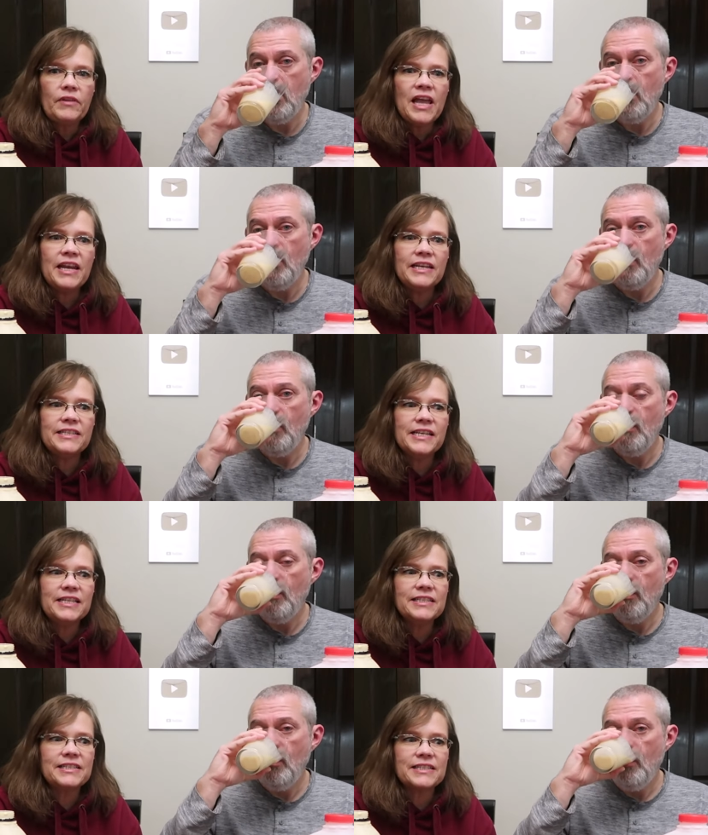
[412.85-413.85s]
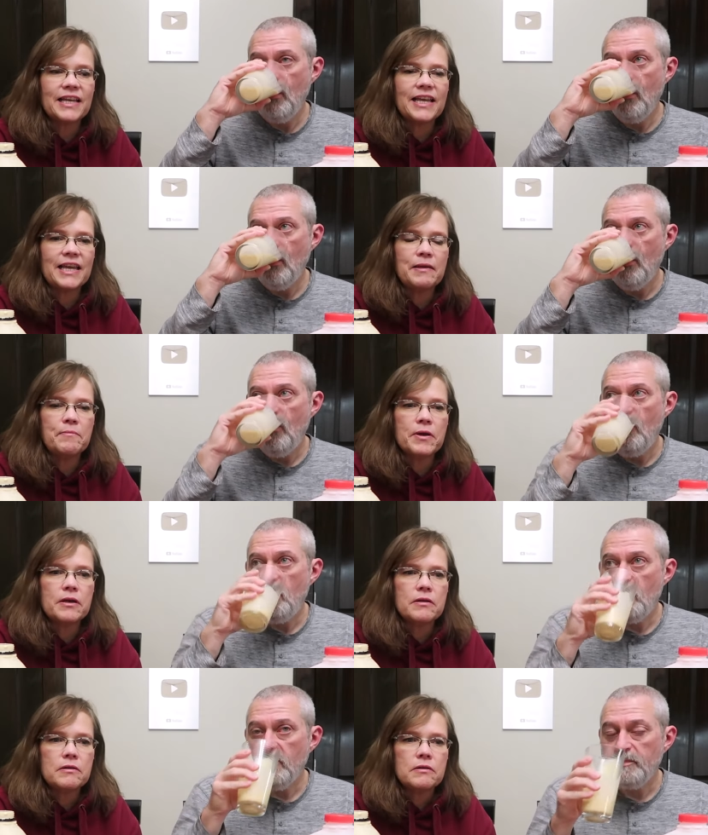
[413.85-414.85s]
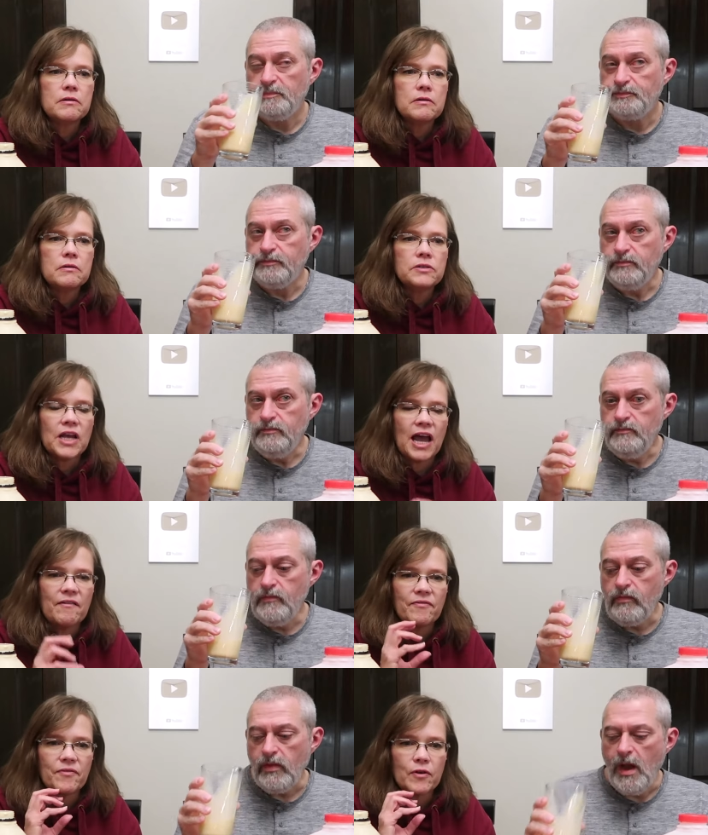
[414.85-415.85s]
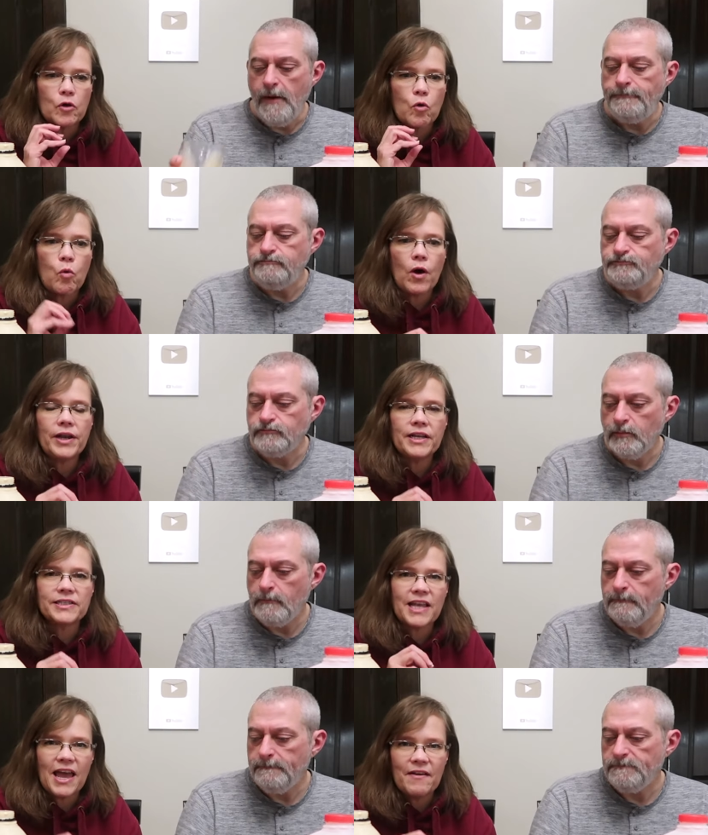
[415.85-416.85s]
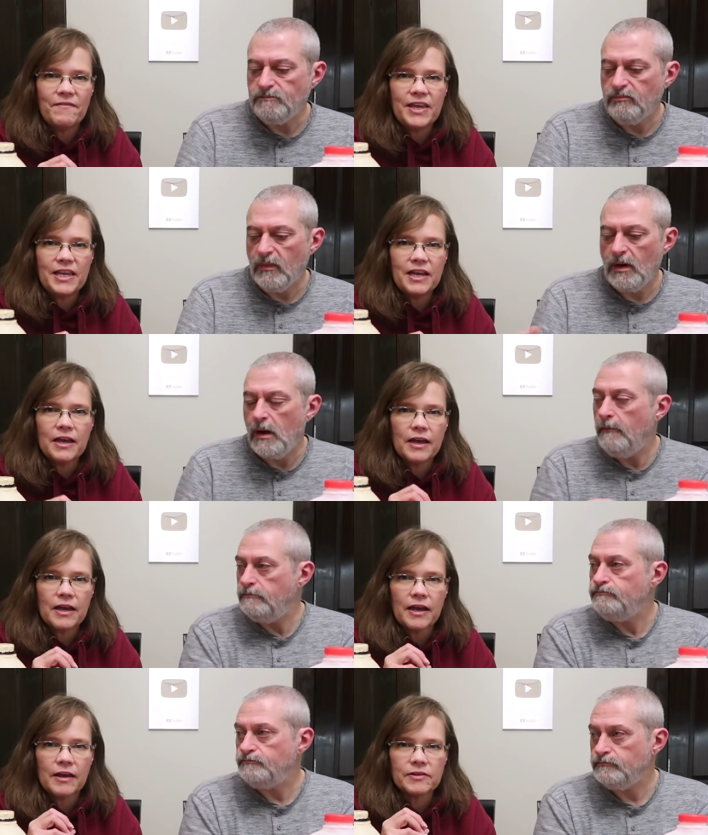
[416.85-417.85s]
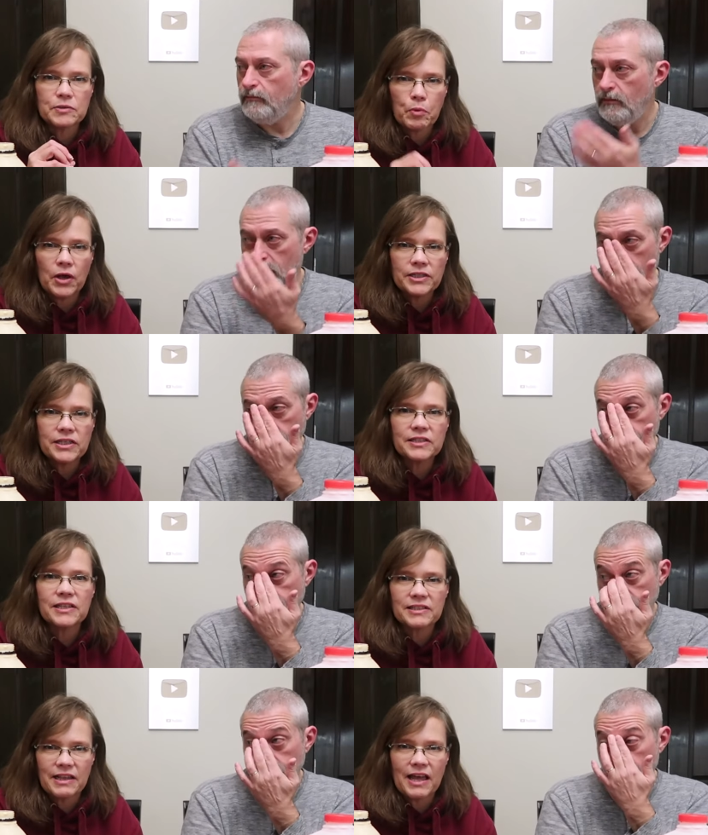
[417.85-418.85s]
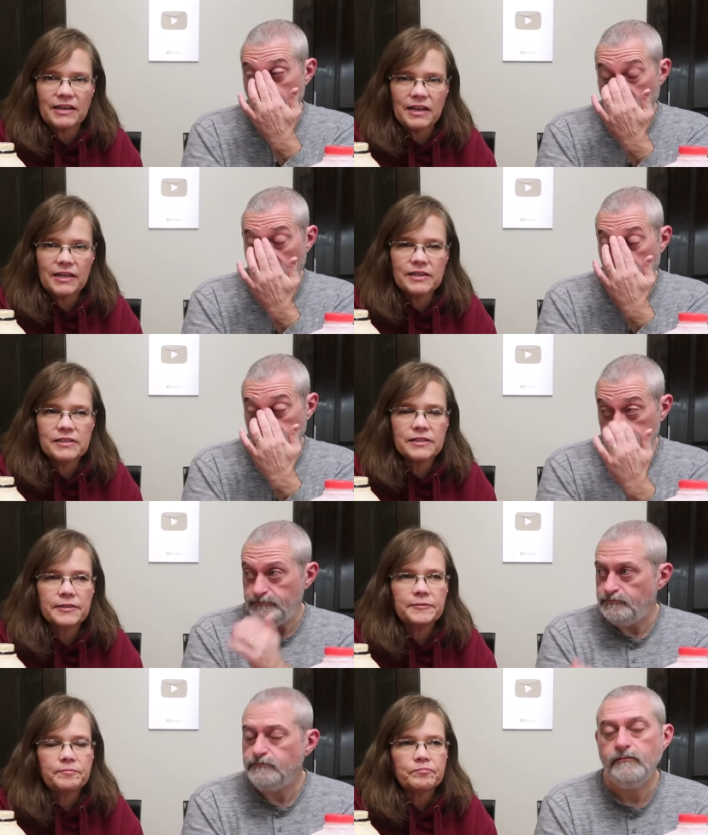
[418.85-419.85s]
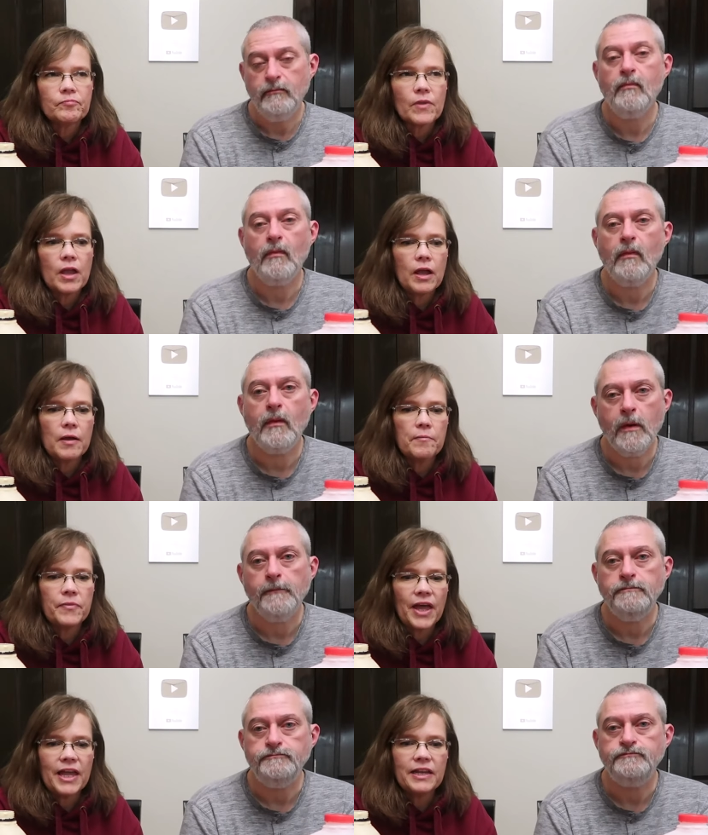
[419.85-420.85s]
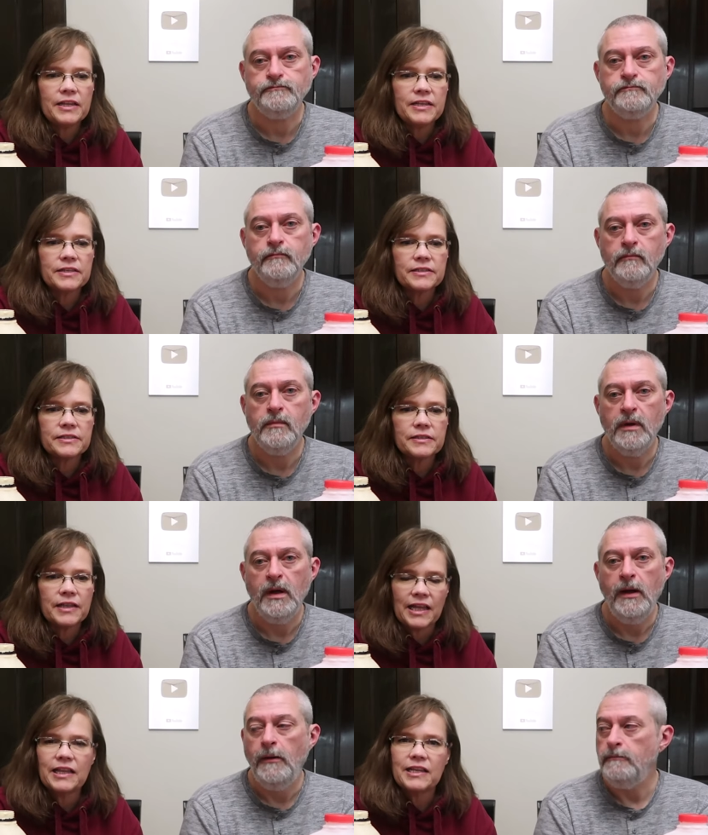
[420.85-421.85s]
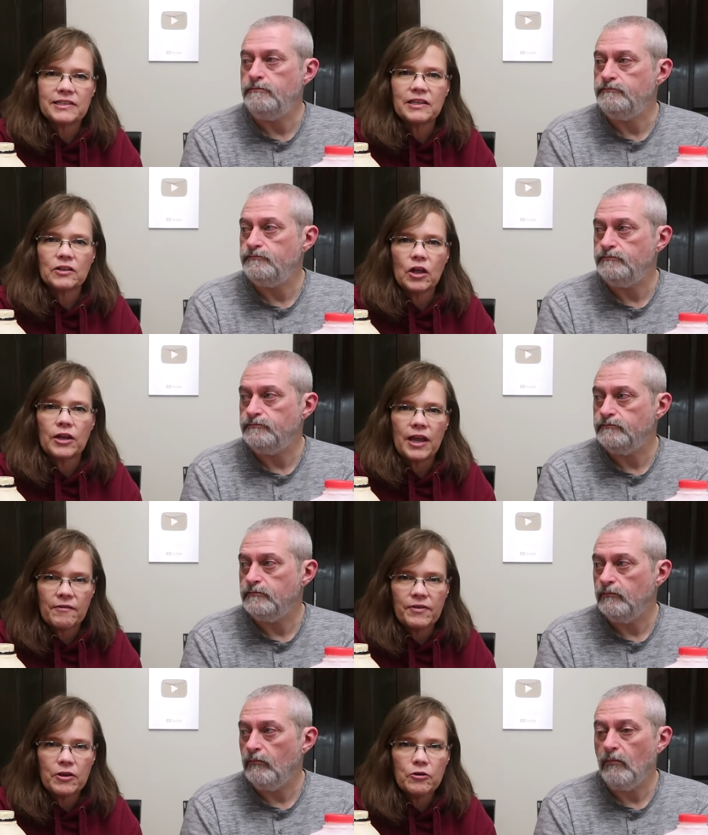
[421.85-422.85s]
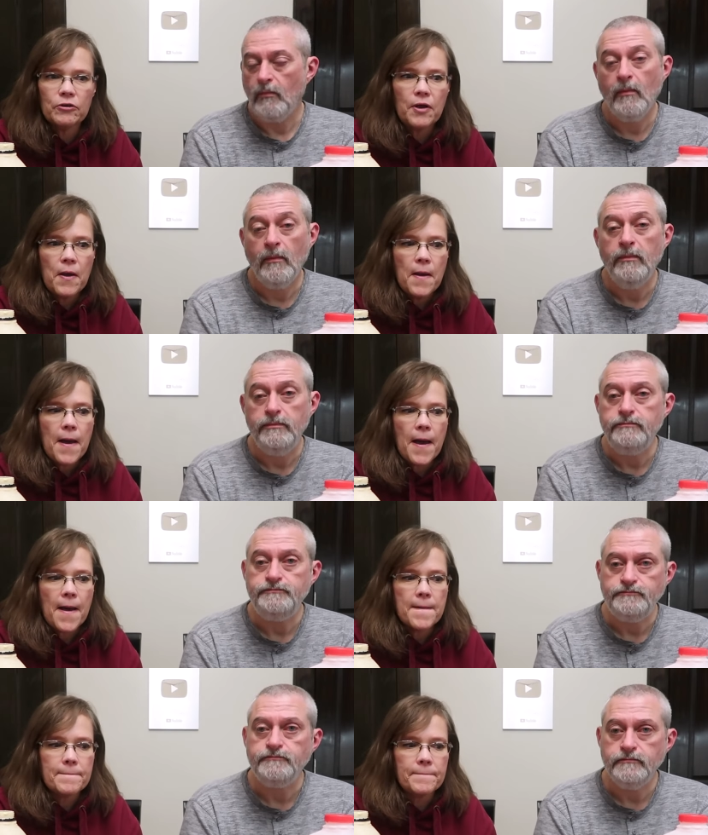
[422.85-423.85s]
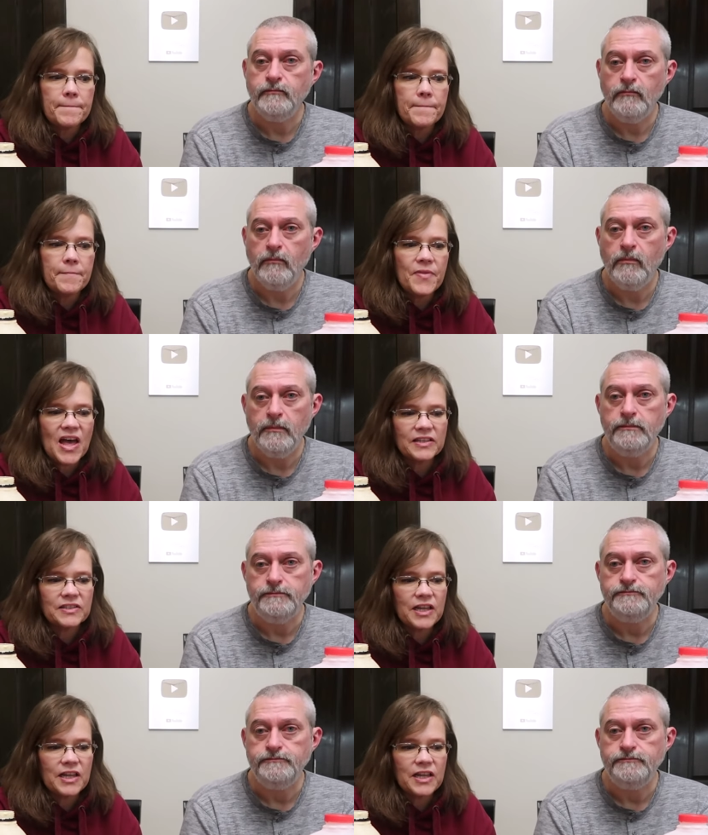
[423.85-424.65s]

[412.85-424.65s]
Speaker 1: and it didn't seem to have quite as heavy uh, spices as that does. Yeah. Um, that is that is a lot heavier. Mm -hmm. uh, that